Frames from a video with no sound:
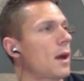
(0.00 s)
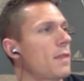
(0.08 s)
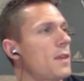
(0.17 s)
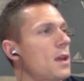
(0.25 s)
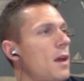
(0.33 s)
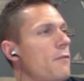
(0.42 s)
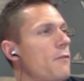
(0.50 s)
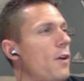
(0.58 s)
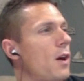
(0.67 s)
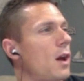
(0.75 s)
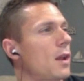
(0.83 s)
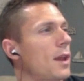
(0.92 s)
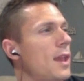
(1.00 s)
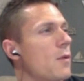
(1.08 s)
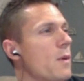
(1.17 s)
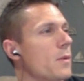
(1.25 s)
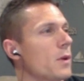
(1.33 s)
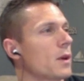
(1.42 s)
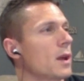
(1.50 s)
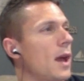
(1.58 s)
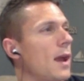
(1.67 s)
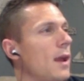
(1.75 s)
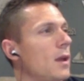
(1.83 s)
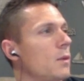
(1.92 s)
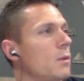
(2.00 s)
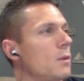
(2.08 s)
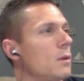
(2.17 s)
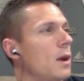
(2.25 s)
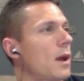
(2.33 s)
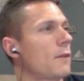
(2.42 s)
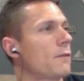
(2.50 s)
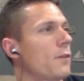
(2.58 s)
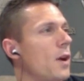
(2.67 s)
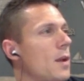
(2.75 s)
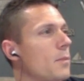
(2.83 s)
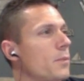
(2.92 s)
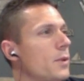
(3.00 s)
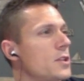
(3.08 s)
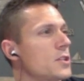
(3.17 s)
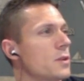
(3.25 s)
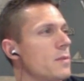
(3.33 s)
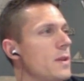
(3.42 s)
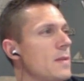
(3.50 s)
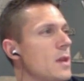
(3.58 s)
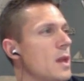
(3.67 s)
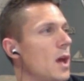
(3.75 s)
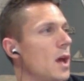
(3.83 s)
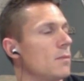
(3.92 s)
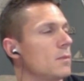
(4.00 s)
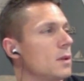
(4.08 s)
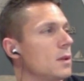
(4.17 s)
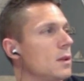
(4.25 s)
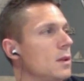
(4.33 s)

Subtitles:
think I can't remember a guy I fought. I'm pretty sure he beat me up.